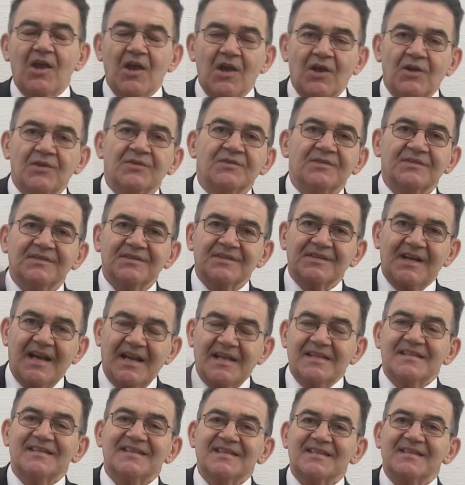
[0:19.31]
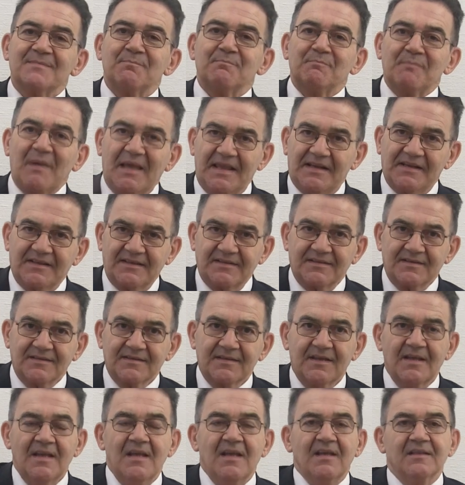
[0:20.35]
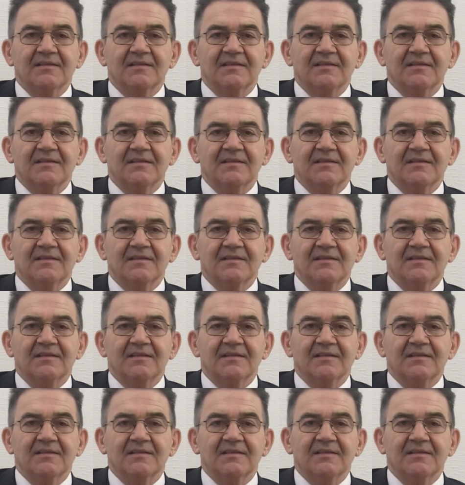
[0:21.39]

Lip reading: untransparent.